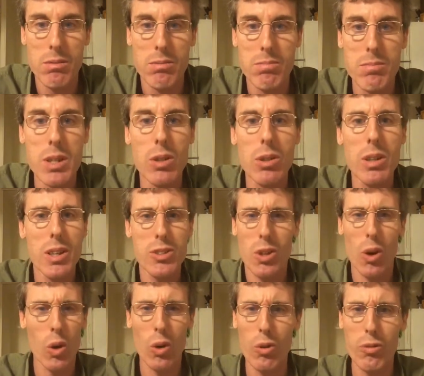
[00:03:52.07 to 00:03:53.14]
Milk is a
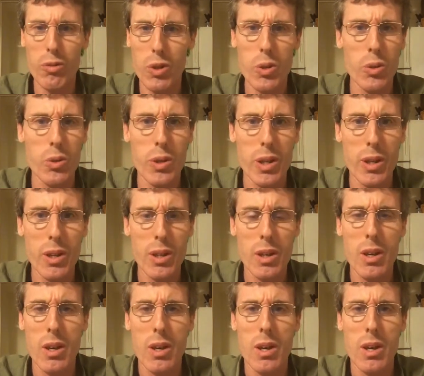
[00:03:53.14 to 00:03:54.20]
whole food.
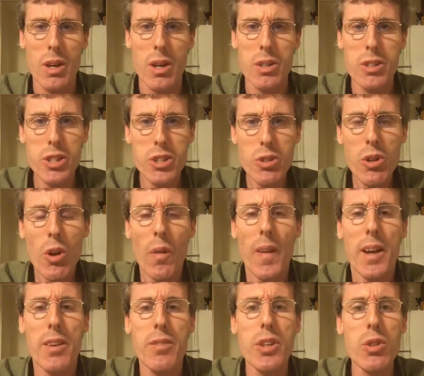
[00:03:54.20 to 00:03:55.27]
Did you know
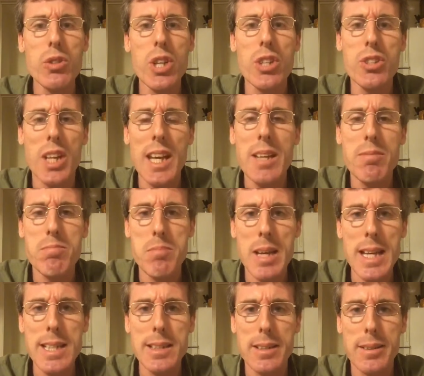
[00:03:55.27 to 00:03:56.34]
that if you just eat
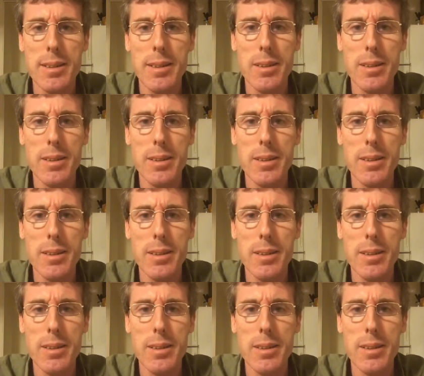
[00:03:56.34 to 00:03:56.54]
meat,